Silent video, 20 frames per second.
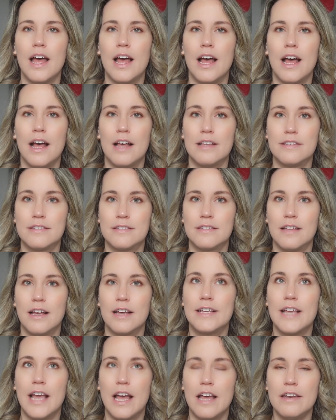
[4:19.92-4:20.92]
As
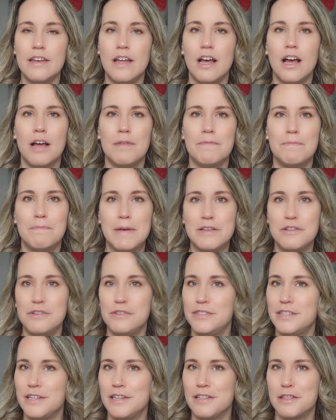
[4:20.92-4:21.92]
again, I've been
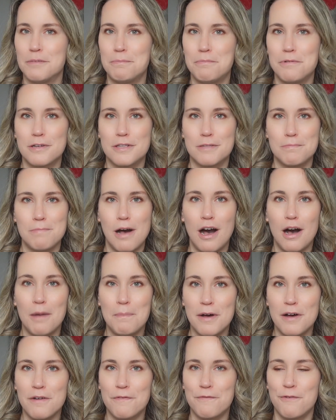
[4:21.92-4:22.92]
using the Boox
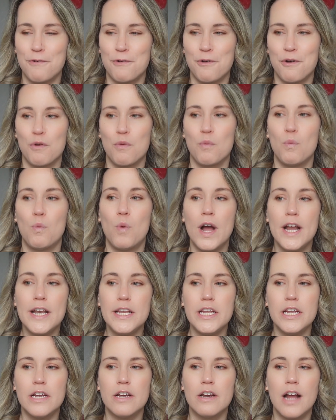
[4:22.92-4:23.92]
Palma for
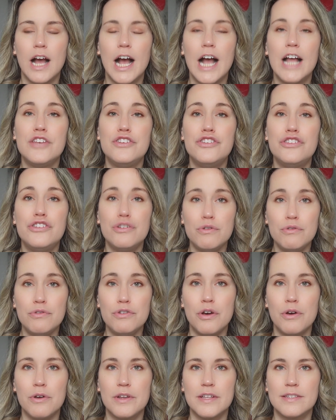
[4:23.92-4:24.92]
1 year, I do
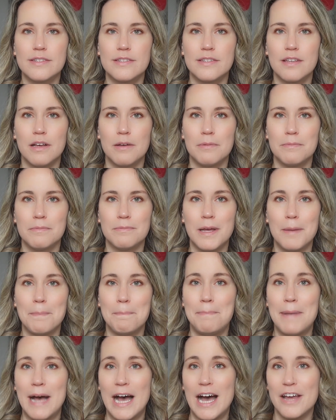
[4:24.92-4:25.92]
notice
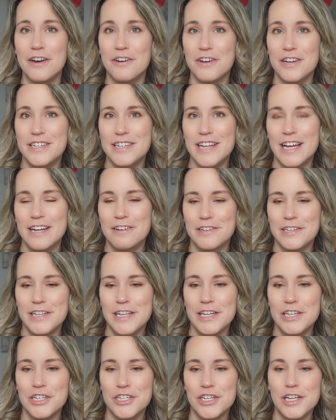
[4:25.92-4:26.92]
some battery
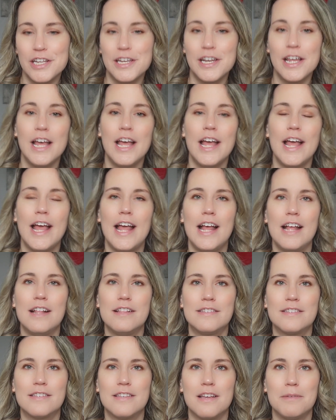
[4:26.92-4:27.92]
degradation
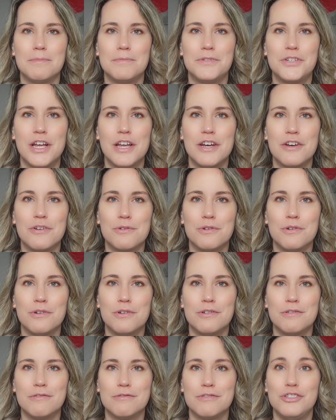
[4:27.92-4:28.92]
and some
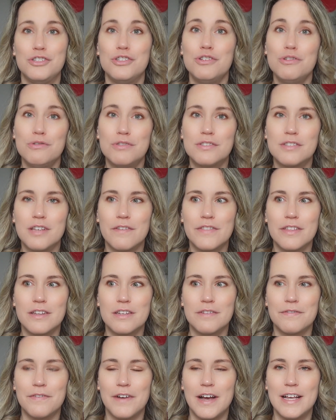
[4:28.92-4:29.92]
general use of the
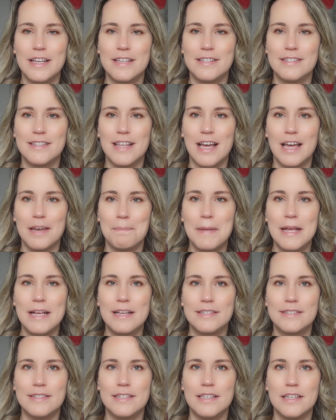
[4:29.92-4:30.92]
device that
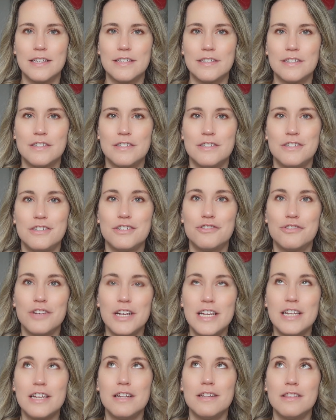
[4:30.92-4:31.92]
makes it
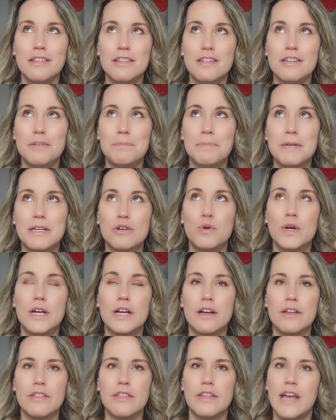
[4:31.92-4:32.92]
degrade a little bit
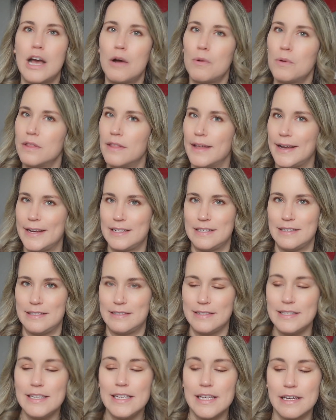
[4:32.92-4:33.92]
quicker than I would like to
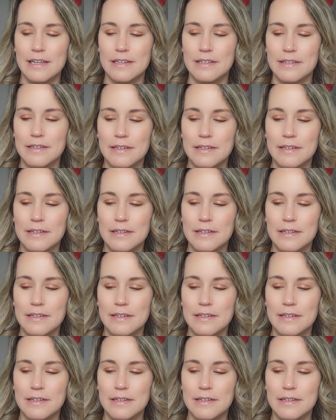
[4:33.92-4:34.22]
see it.